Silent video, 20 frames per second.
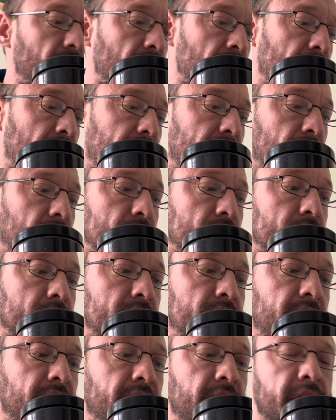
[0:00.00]
I also
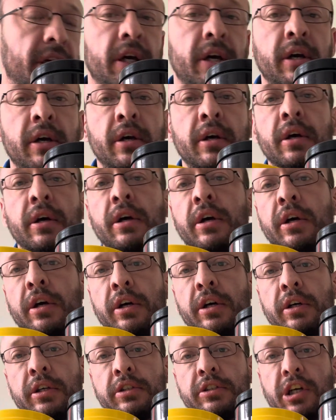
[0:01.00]
take
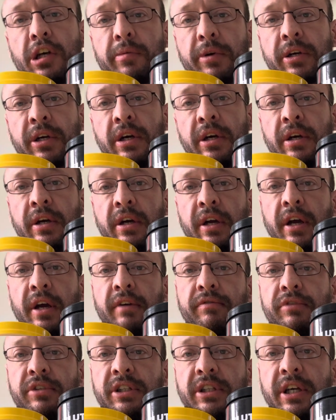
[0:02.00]
turmeric
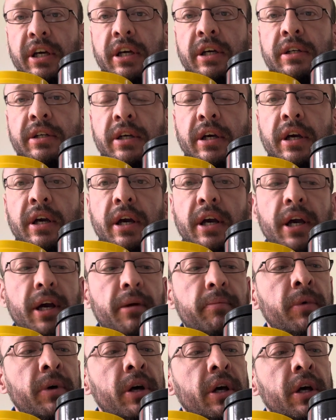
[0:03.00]
every
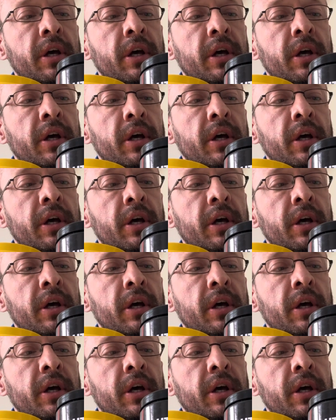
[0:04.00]
day.